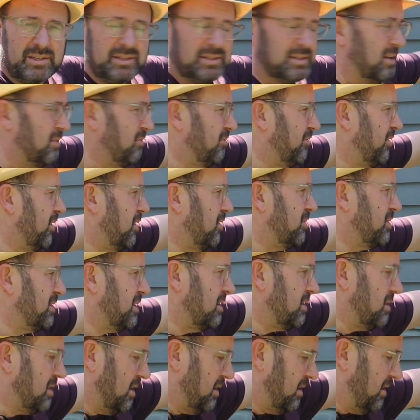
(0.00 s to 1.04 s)
this and
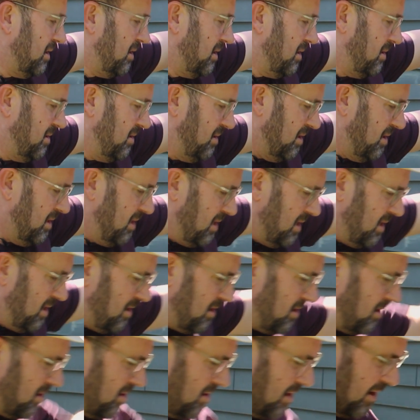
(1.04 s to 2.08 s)
flows into
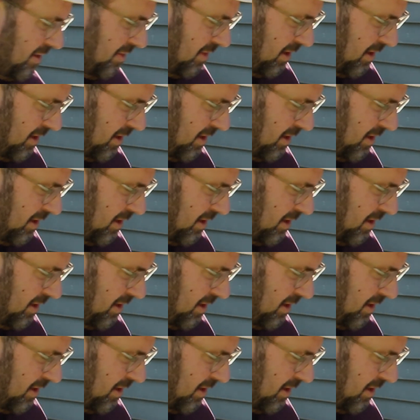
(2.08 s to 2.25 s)
here